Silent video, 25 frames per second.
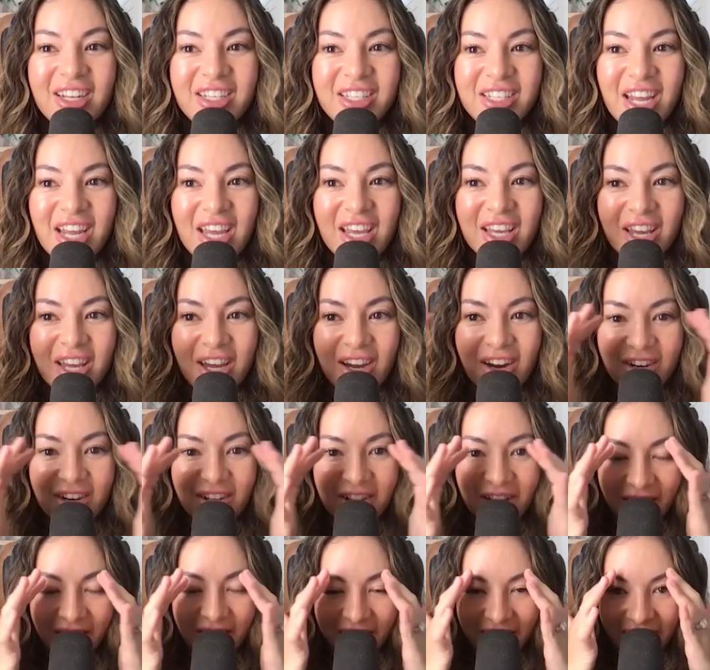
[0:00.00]
daycare,
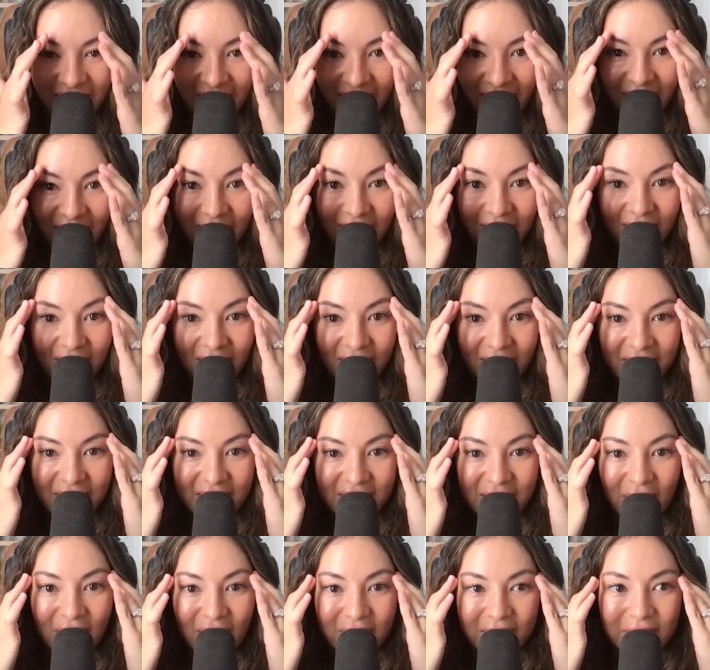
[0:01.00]
like guilt
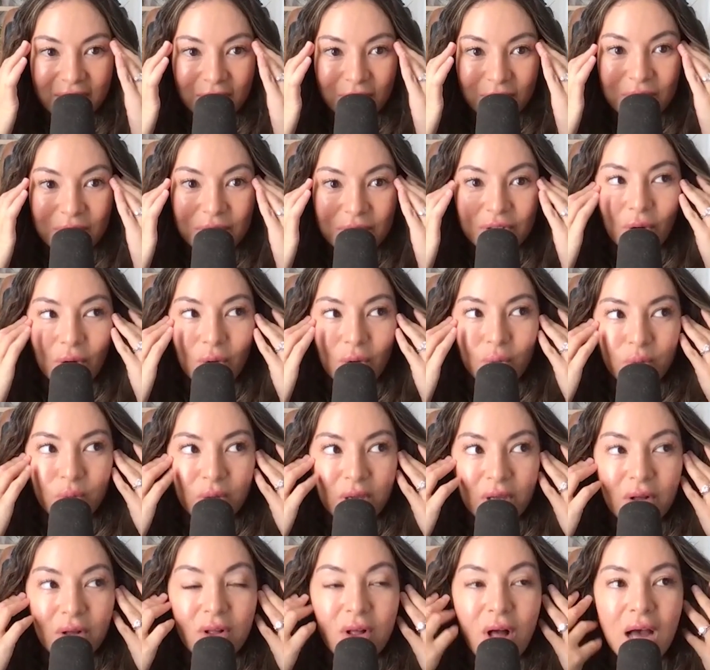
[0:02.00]
is also so
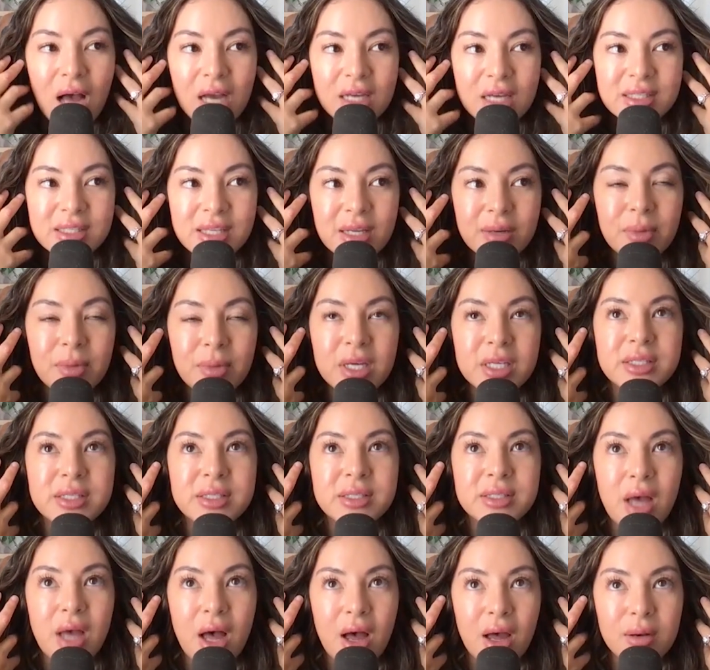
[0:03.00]
real. I sent my
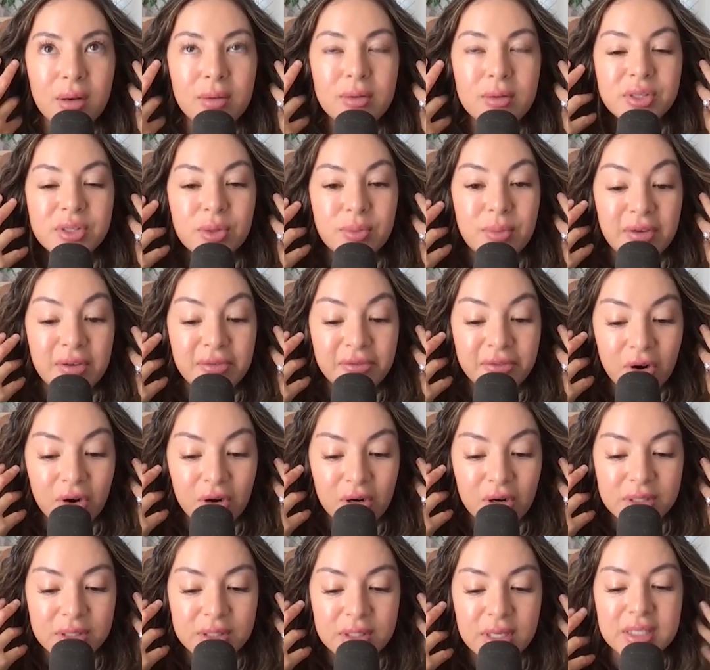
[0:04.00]
son, so I
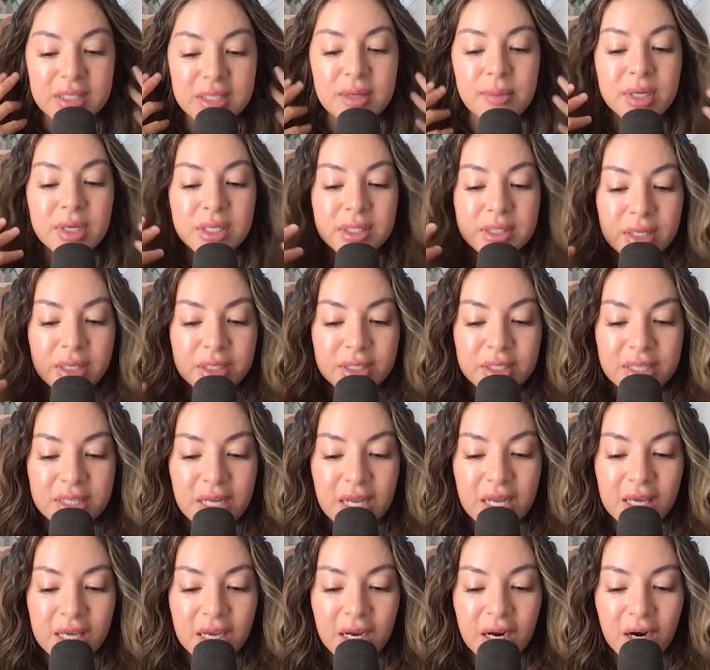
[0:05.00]
sent my son to
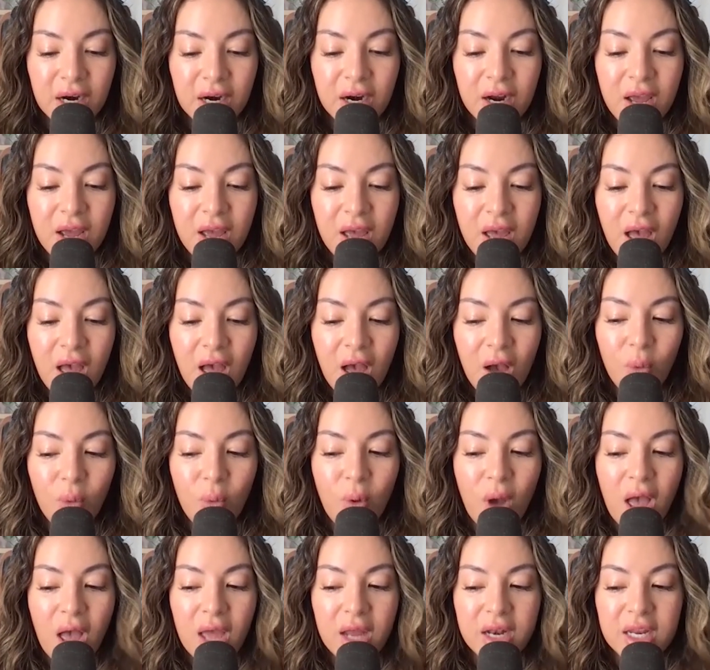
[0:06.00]
daycare
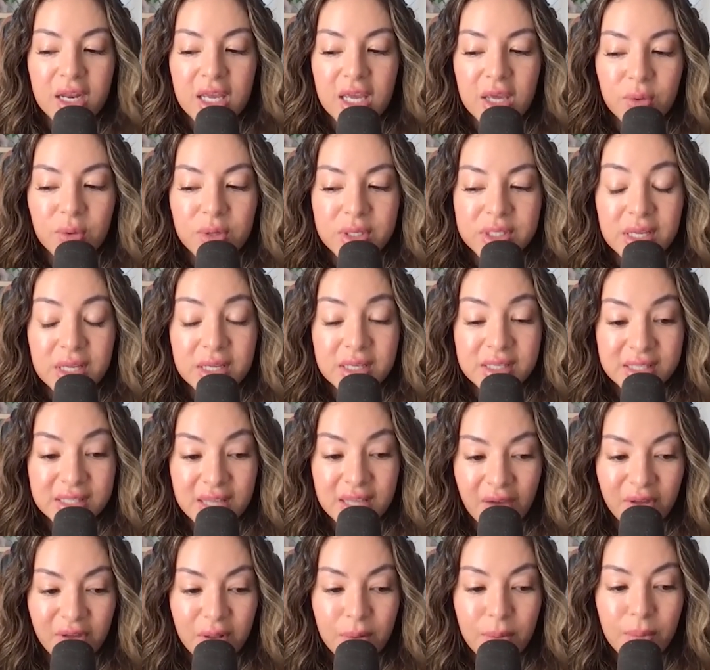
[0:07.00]
when he was
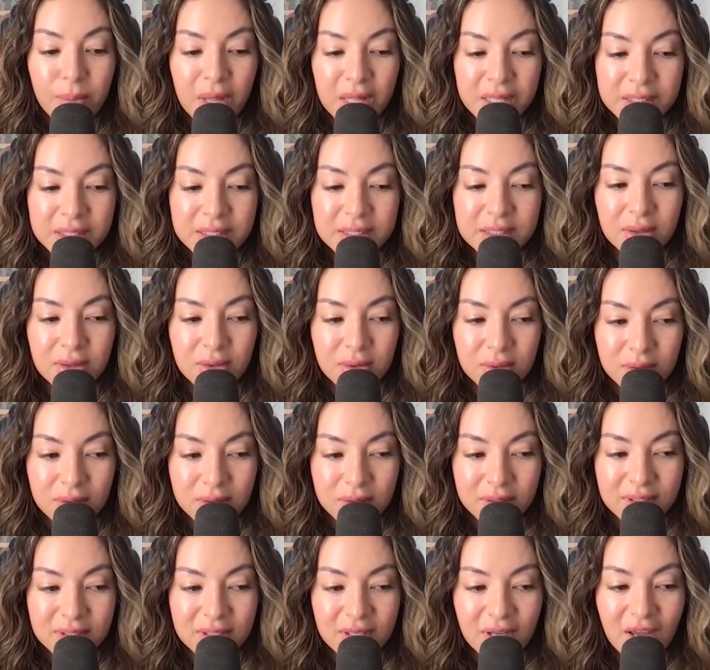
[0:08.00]
7 months
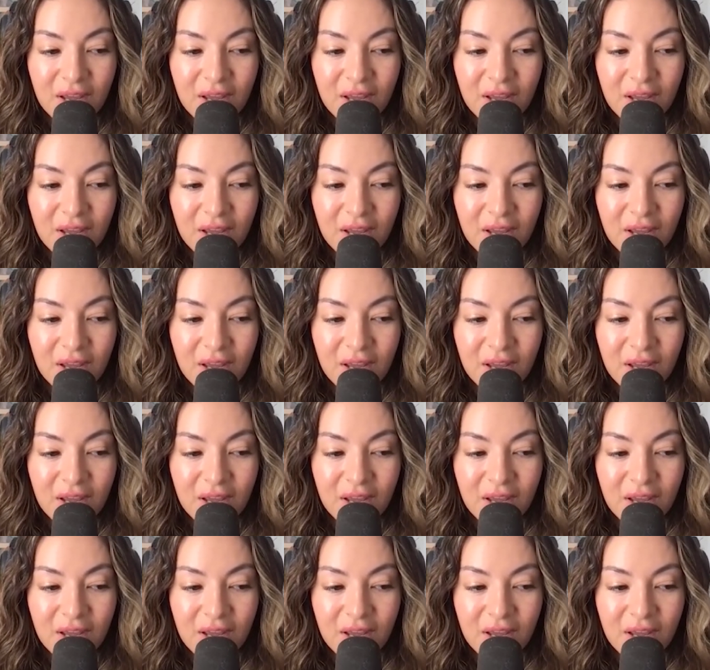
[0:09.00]
old,